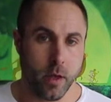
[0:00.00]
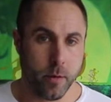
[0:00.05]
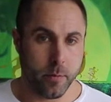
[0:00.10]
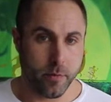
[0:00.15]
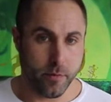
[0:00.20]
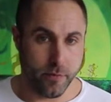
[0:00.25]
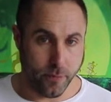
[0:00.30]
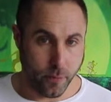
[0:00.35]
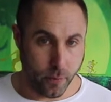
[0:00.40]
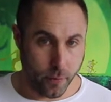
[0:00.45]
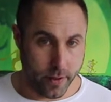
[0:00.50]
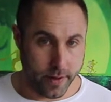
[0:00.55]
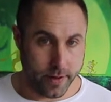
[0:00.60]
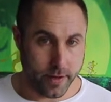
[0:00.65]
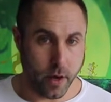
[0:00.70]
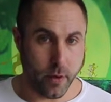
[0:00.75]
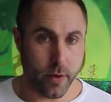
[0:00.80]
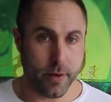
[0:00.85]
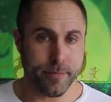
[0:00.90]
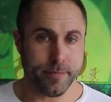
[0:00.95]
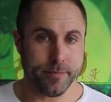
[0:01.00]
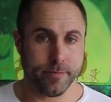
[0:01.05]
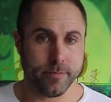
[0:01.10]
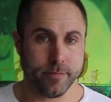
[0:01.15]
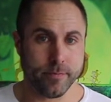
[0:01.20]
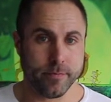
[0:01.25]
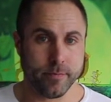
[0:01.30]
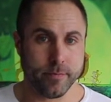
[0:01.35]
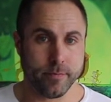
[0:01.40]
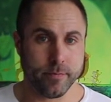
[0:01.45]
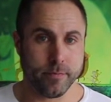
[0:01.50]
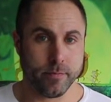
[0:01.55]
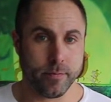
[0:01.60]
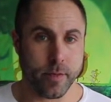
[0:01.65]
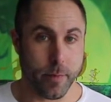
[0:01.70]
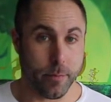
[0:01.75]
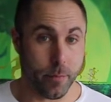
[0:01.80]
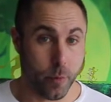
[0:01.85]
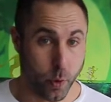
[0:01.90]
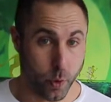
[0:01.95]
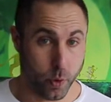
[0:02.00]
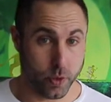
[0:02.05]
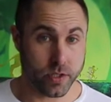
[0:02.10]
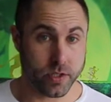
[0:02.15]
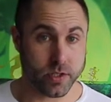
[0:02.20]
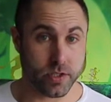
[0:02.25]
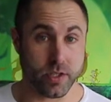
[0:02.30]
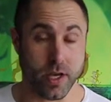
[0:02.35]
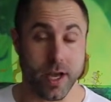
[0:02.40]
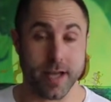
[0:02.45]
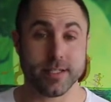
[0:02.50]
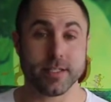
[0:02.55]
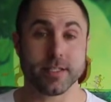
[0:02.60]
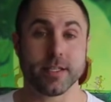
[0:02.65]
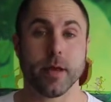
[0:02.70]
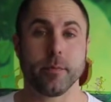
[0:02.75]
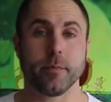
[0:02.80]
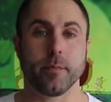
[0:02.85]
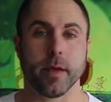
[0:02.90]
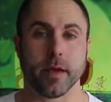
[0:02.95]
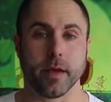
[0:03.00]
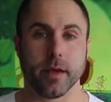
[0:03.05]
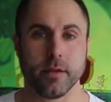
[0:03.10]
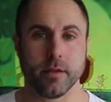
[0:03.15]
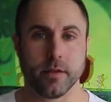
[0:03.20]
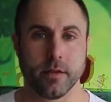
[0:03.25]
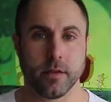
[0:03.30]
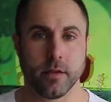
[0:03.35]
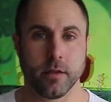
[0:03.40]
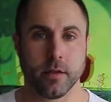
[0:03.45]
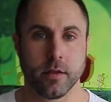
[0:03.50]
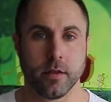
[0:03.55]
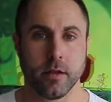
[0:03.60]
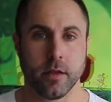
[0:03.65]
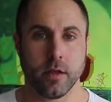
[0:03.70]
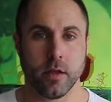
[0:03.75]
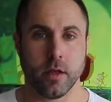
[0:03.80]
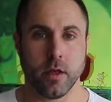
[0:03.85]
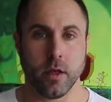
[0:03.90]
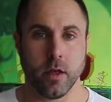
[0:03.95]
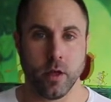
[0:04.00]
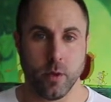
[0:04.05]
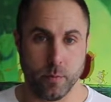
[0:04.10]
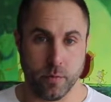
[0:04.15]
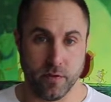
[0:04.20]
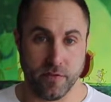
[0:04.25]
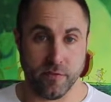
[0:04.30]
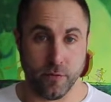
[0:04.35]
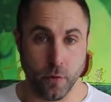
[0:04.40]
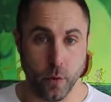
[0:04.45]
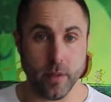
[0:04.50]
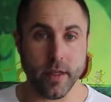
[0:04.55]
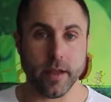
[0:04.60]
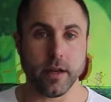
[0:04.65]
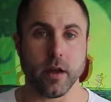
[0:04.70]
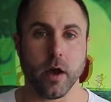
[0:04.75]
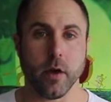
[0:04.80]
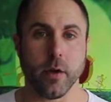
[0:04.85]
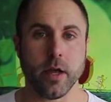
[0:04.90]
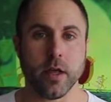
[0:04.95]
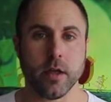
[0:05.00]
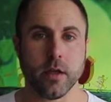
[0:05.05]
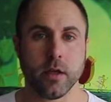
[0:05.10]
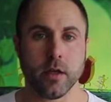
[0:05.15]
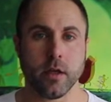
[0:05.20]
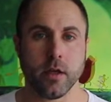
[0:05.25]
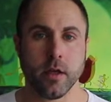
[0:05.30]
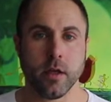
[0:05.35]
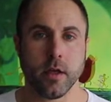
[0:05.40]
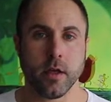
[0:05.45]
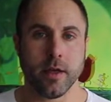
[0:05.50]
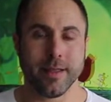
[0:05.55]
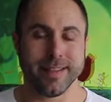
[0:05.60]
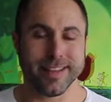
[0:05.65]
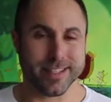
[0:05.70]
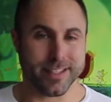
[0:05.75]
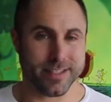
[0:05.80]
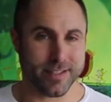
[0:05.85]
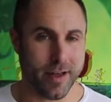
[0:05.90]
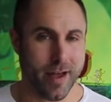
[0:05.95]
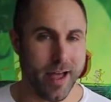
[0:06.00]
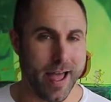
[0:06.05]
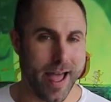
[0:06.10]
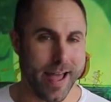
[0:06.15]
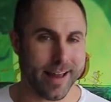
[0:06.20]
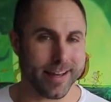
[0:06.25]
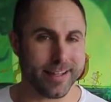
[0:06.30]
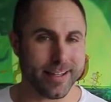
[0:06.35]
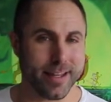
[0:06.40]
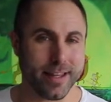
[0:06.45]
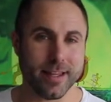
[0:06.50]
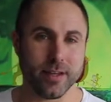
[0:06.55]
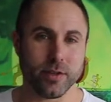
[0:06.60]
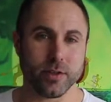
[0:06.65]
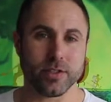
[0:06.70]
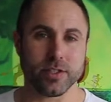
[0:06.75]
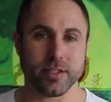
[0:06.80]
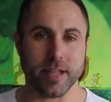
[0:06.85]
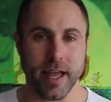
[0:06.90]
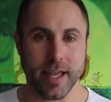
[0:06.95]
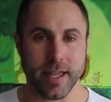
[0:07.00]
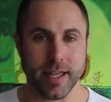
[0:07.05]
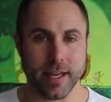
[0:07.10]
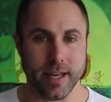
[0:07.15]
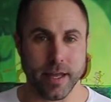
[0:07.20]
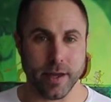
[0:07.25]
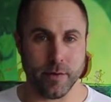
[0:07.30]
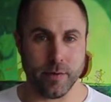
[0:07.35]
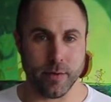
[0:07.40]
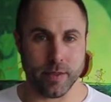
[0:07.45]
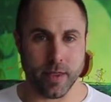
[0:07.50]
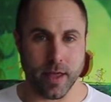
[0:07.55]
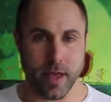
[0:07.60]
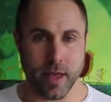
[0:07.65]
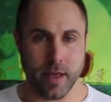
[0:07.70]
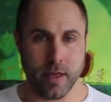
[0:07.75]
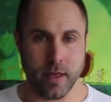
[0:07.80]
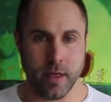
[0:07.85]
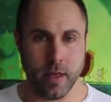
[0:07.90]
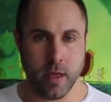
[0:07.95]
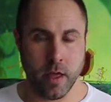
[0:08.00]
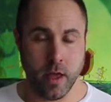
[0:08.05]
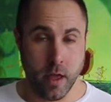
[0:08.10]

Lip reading: Before they know it, their portion sizes get bigger. Before they know it, they start adding a little snack in here and there.